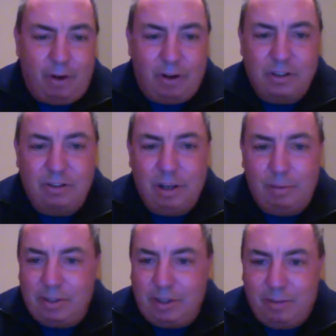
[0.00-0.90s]
I fall
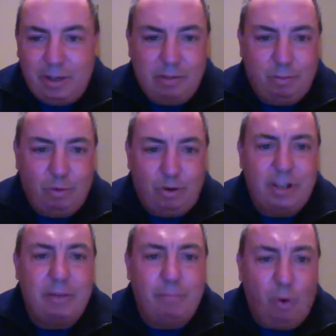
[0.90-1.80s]
asleep because I think it's
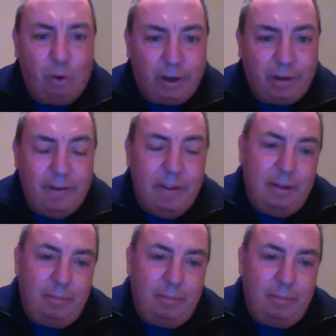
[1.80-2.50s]
crazy boring.